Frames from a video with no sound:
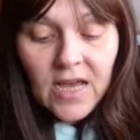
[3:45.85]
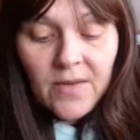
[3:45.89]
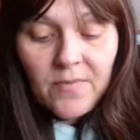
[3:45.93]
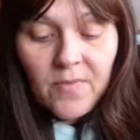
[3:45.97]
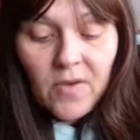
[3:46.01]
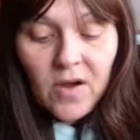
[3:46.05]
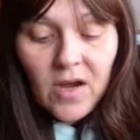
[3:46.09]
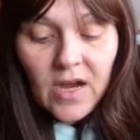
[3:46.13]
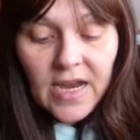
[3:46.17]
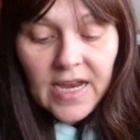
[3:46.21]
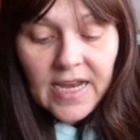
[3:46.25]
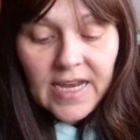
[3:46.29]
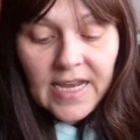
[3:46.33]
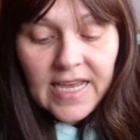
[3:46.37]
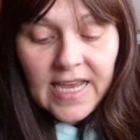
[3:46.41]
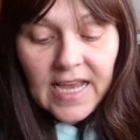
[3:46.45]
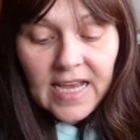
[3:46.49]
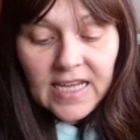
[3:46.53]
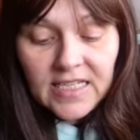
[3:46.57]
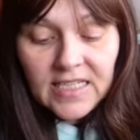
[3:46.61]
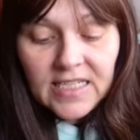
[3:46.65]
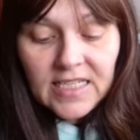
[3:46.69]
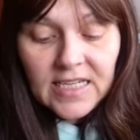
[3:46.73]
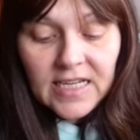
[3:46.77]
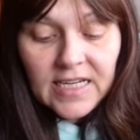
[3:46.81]
My
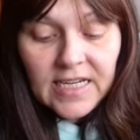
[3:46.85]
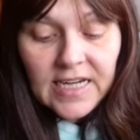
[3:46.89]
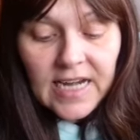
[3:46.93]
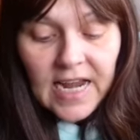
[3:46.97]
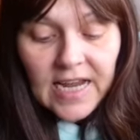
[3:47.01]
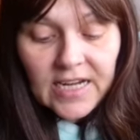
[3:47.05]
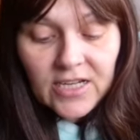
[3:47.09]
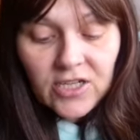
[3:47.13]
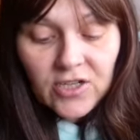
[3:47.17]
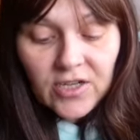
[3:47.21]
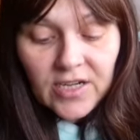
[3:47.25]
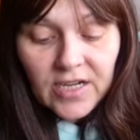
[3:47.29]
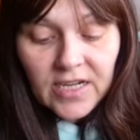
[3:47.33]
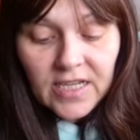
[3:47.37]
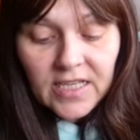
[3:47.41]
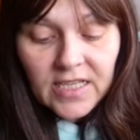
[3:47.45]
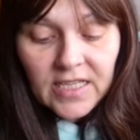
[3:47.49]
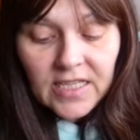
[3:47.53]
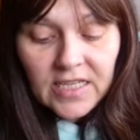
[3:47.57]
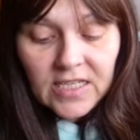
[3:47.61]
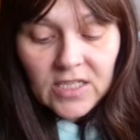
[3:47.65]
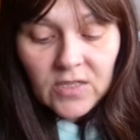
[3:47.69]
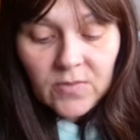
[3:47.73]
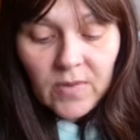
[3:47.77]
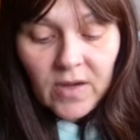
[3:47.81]
gas and electric
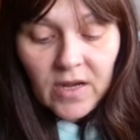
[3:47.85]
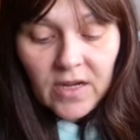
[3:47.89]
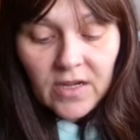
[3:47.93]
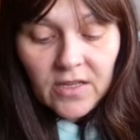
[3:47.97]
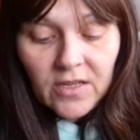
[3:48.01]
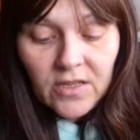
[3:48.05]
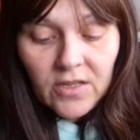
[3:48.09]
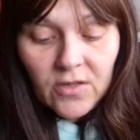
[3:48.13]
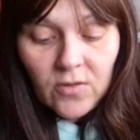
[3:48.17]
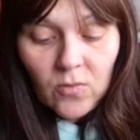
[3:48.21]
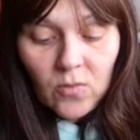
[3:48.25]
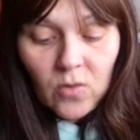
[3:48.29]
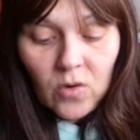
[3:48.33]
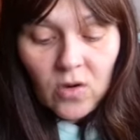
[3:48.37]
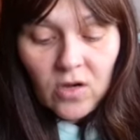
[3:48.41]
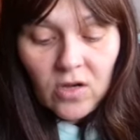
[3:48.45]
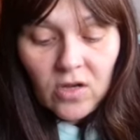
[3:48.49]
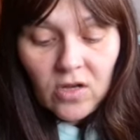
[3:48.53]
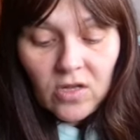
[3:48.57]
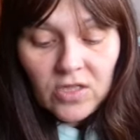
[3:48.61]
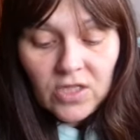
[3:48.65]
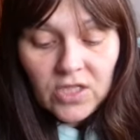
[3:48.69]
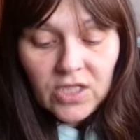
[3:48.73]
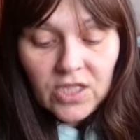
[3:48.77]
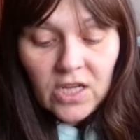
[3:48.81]
this month
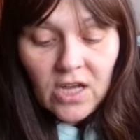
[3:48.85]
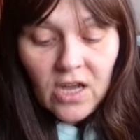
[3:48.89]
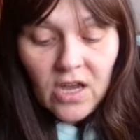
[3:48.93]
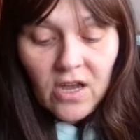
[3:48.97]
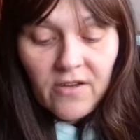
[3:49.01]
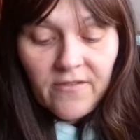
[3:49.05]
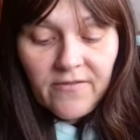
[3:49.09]
was